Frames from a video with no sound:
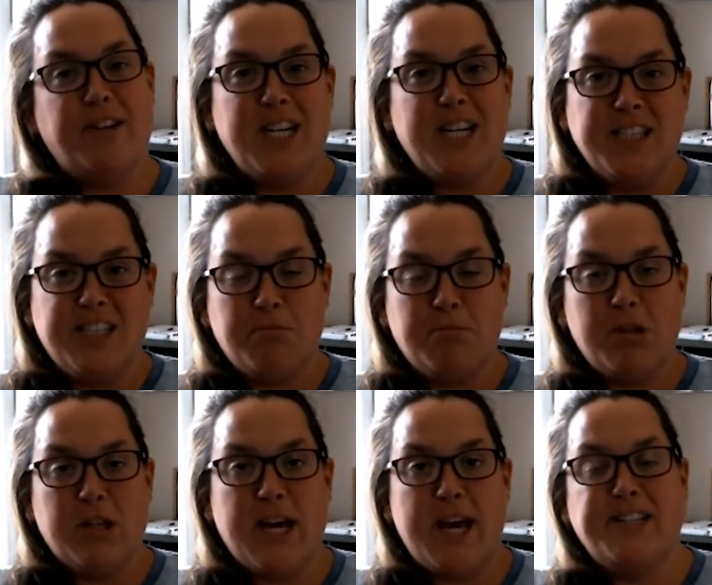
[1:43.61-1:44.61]
it tends to be
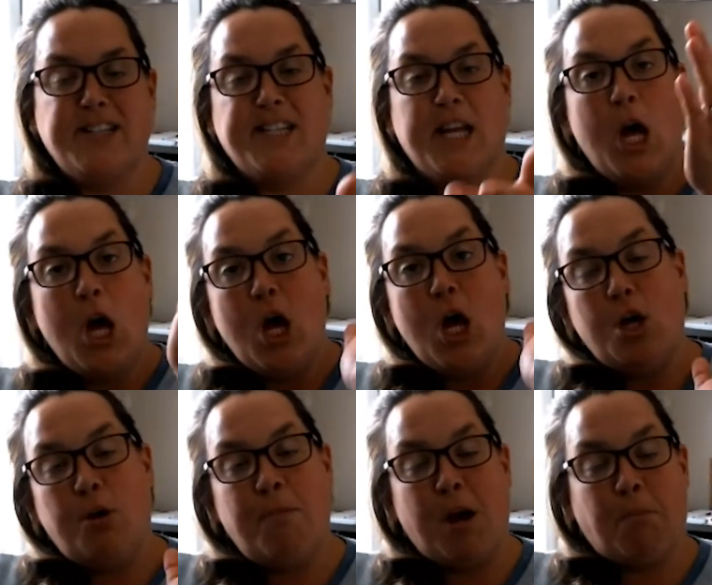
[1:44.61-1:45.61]
the case
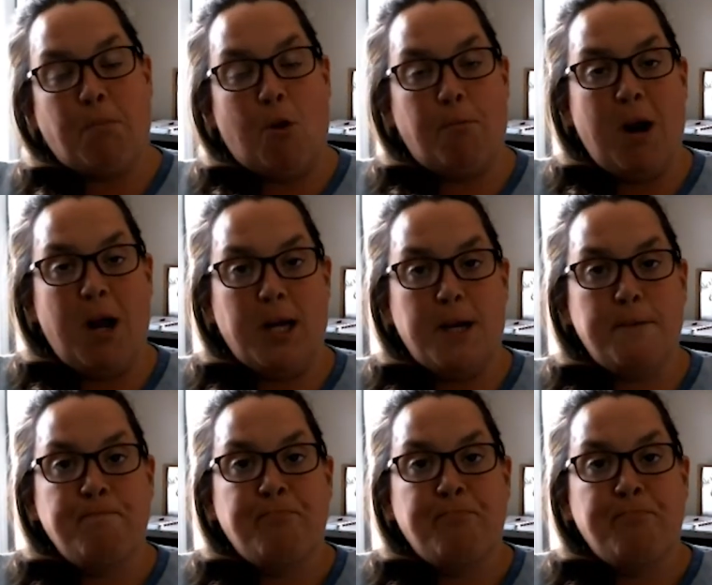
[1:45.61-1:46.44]
you make more money.